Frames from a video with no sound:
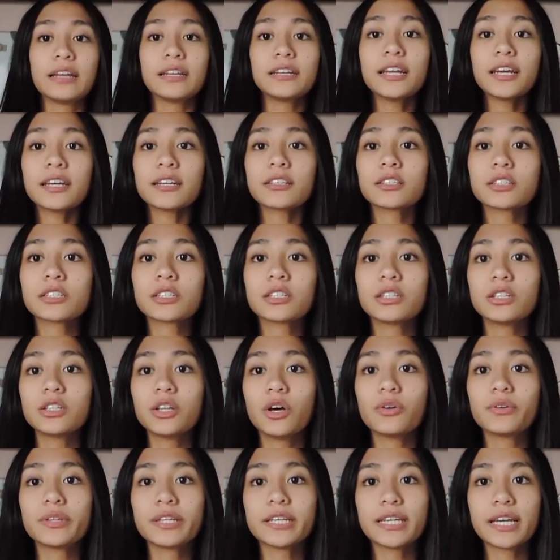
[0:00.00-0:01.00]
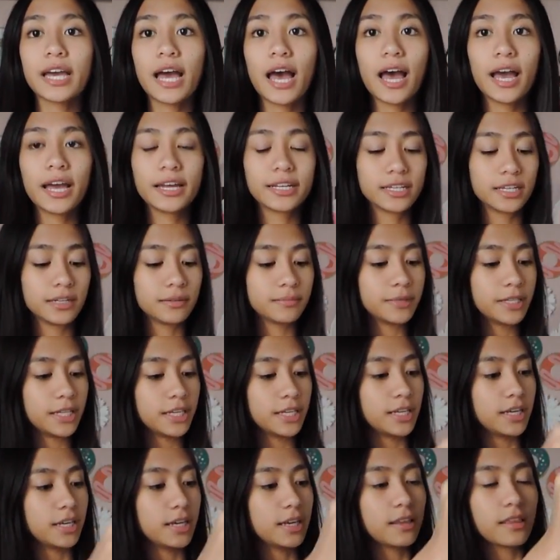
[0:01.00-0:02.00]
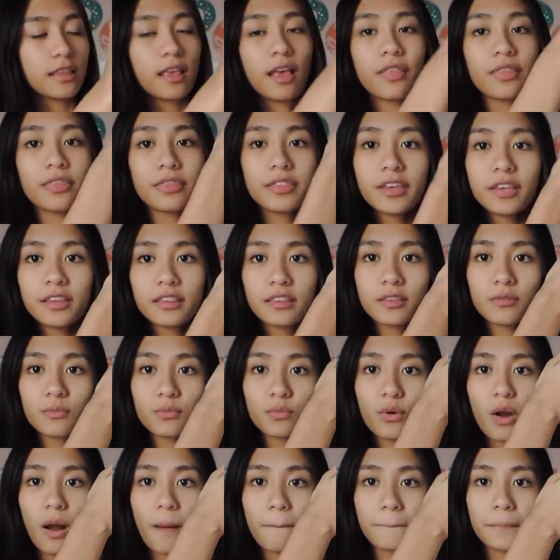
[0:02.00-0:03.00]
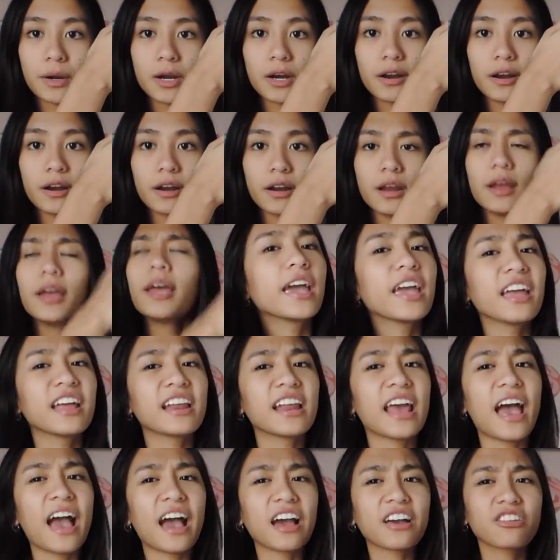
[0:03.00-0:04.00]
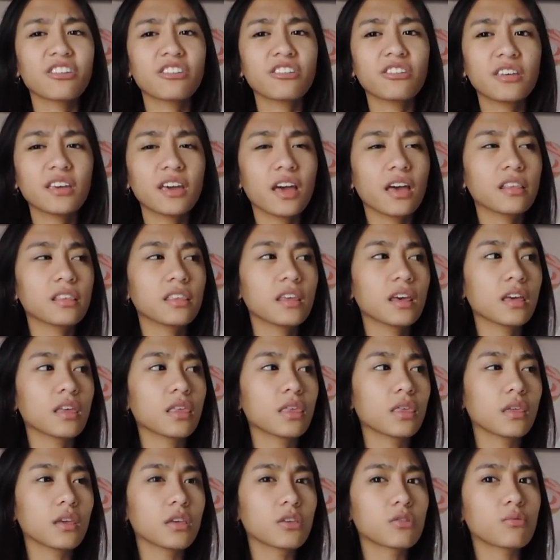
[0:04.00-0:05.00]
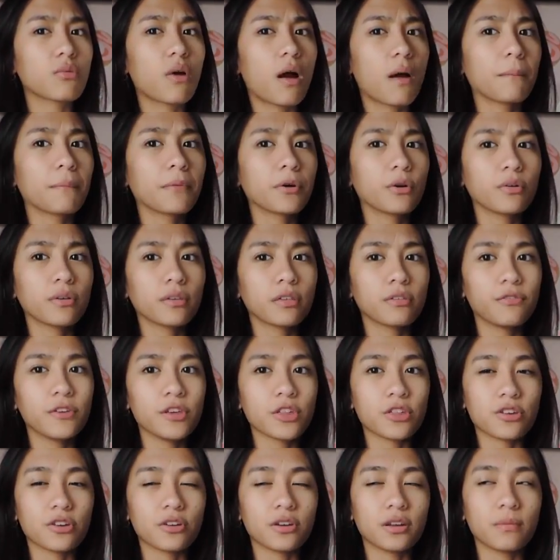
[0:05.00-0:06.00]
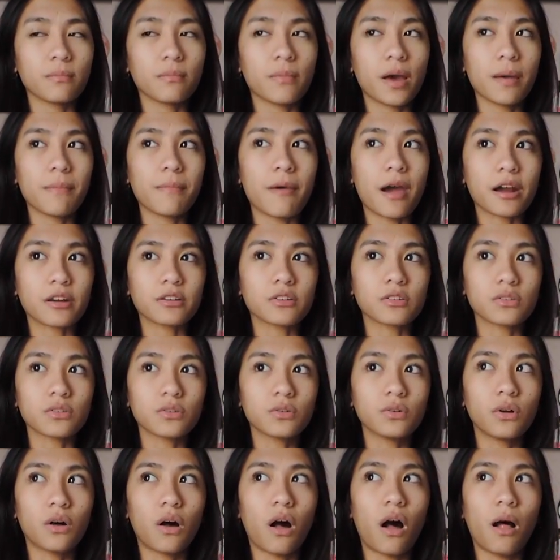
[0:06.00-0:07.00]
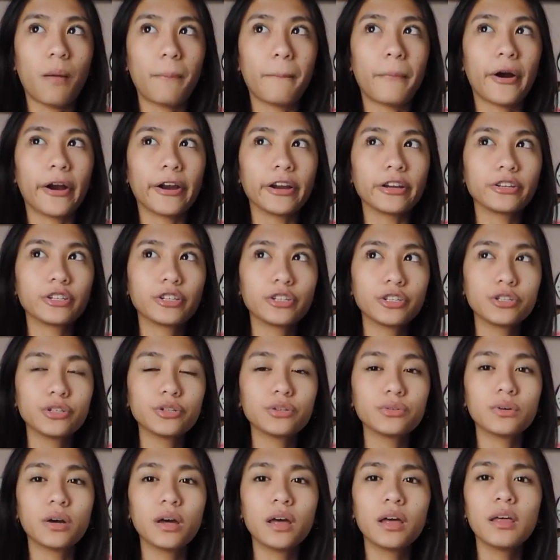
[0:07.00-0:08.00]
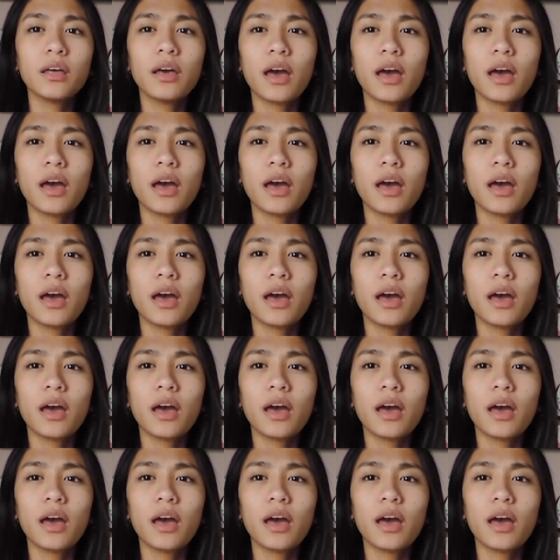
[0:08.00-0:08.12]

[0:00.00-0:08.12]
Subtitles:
Next clothing item is this romper. And actually, I think this romper was featured in my back to school haul part 2.